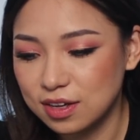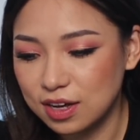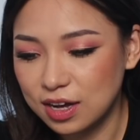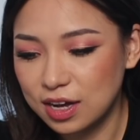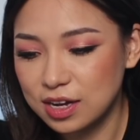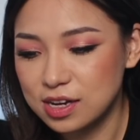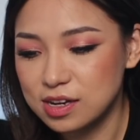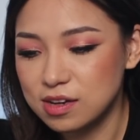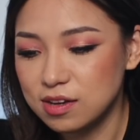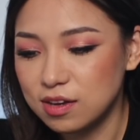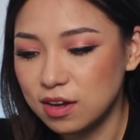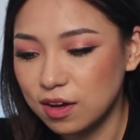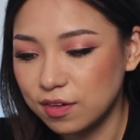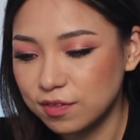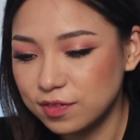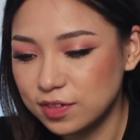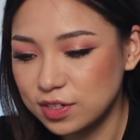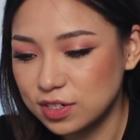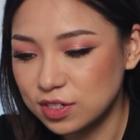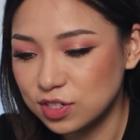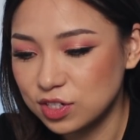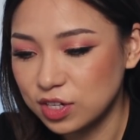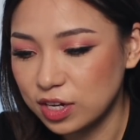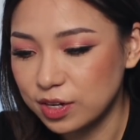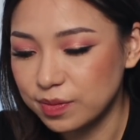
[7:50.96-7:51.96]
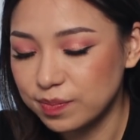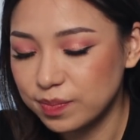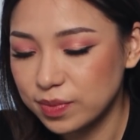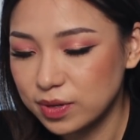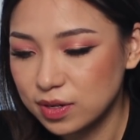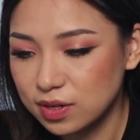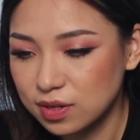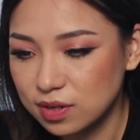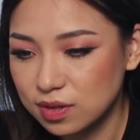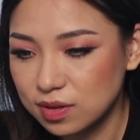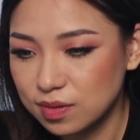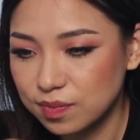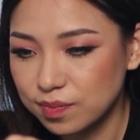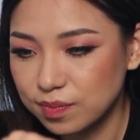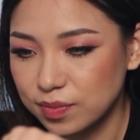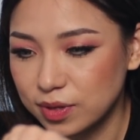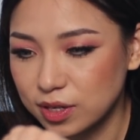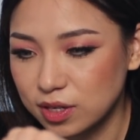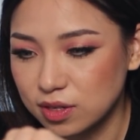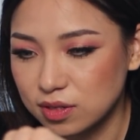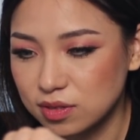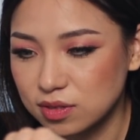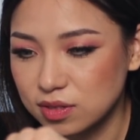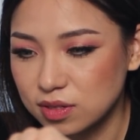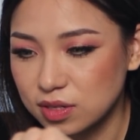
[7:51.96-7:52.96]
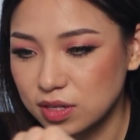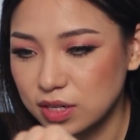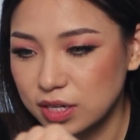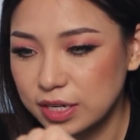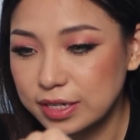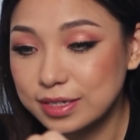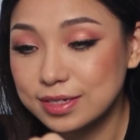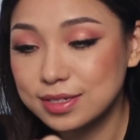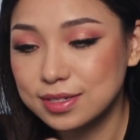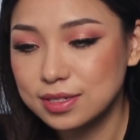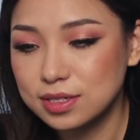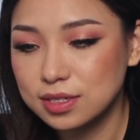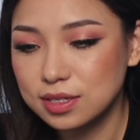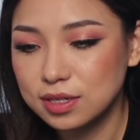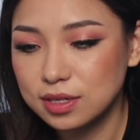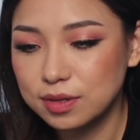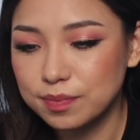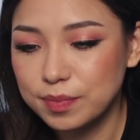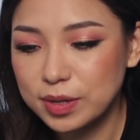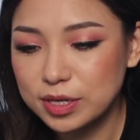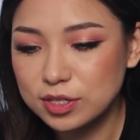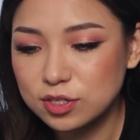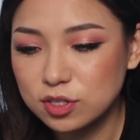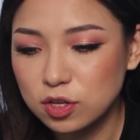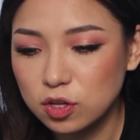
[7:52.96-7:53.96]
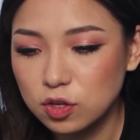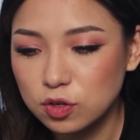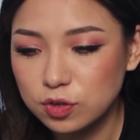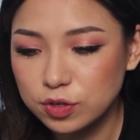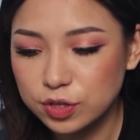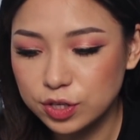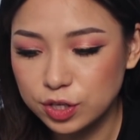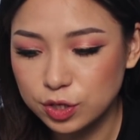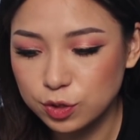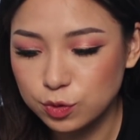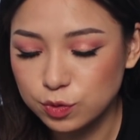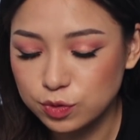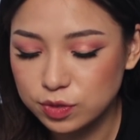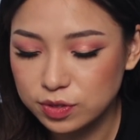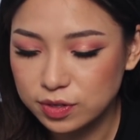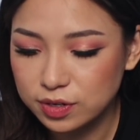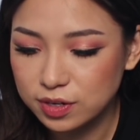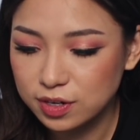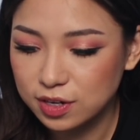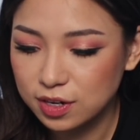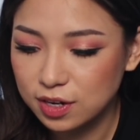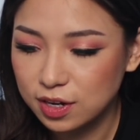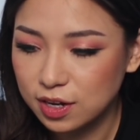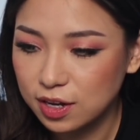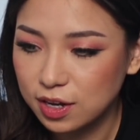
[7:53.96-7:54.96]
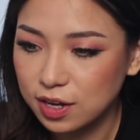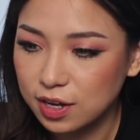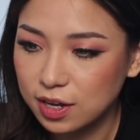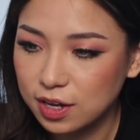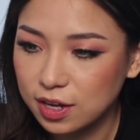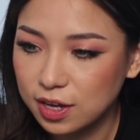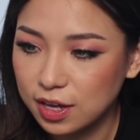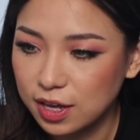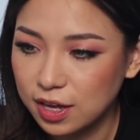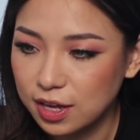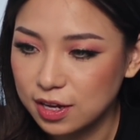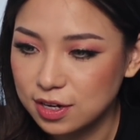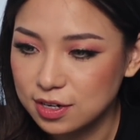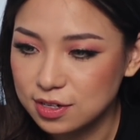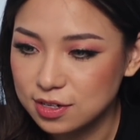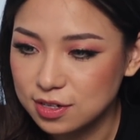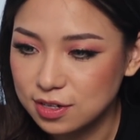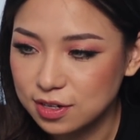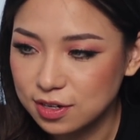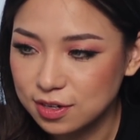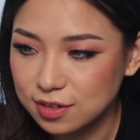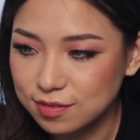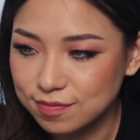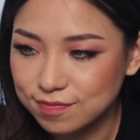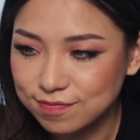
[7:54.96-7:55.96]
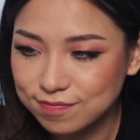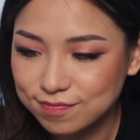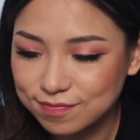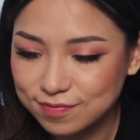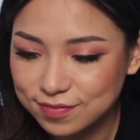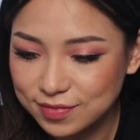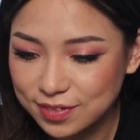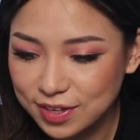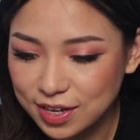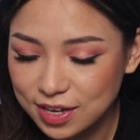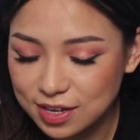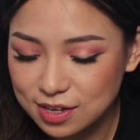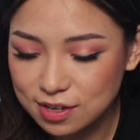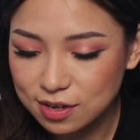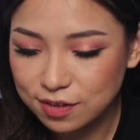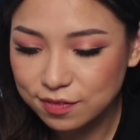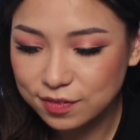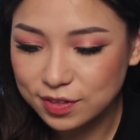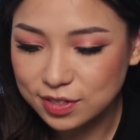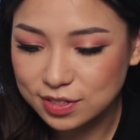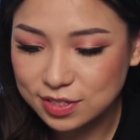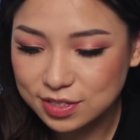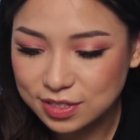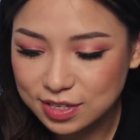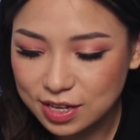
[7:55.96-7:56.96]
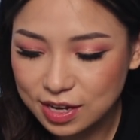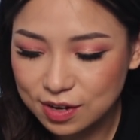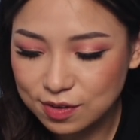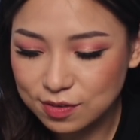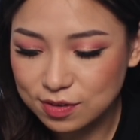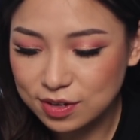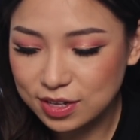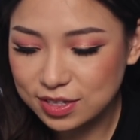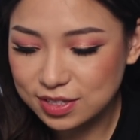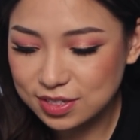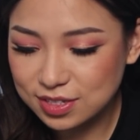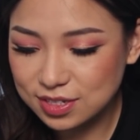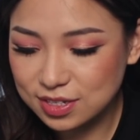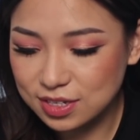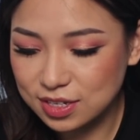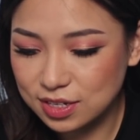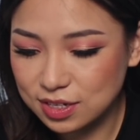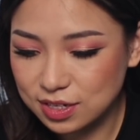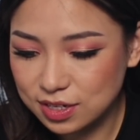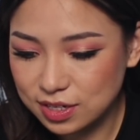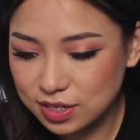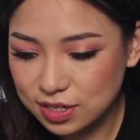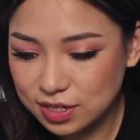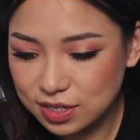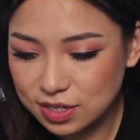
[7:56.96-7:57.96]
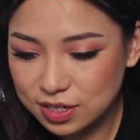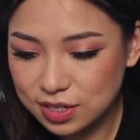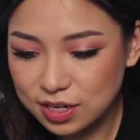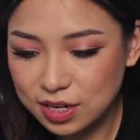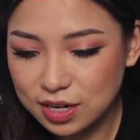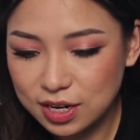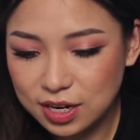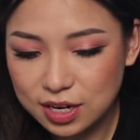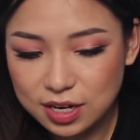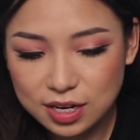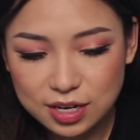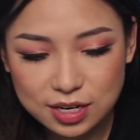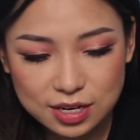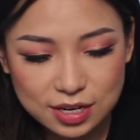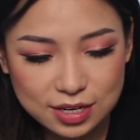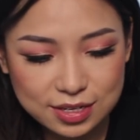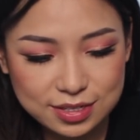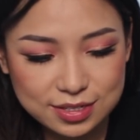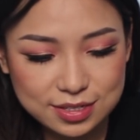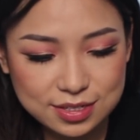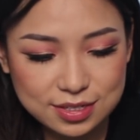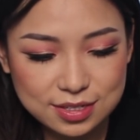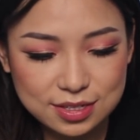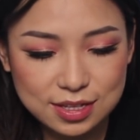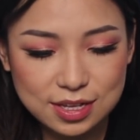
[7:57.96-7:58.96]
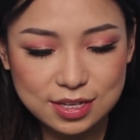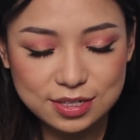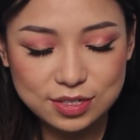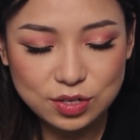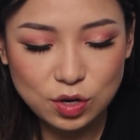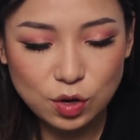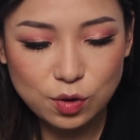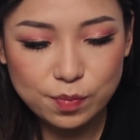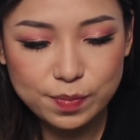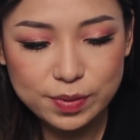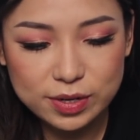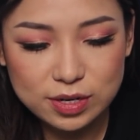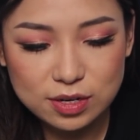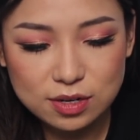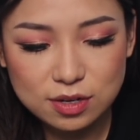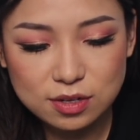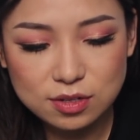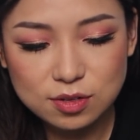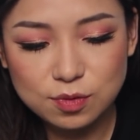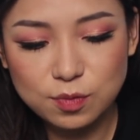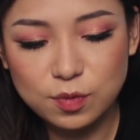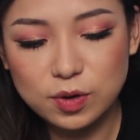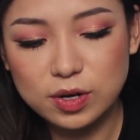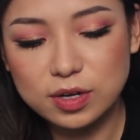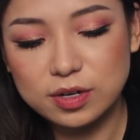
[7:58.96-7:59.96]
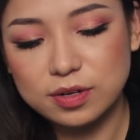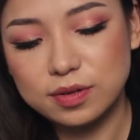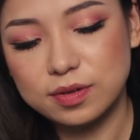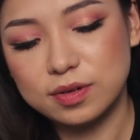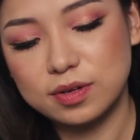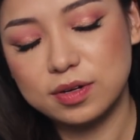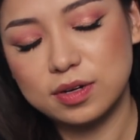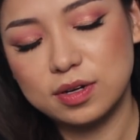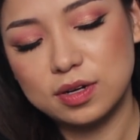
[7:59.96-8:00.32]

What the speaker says: I love this shape because it makes you look cute. And yeah, I love this. Now let's open another one.